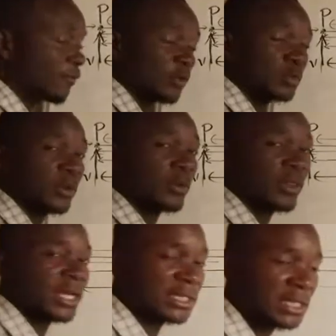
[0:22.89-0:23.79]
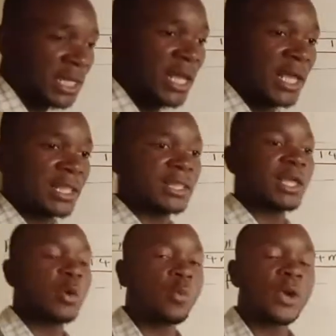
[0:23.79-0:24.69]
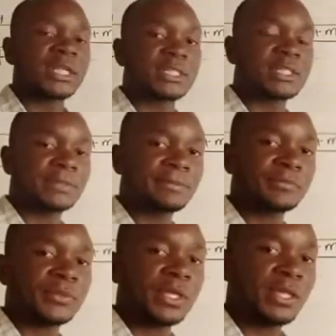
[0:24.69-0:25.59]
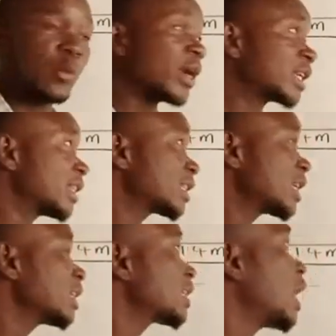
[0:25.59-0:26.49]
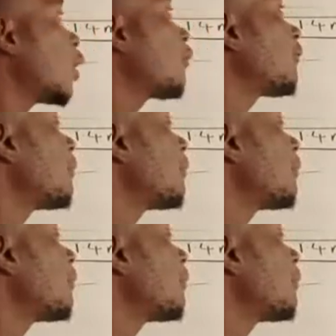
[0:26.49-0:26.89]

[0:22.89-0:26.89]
of which we know that the center of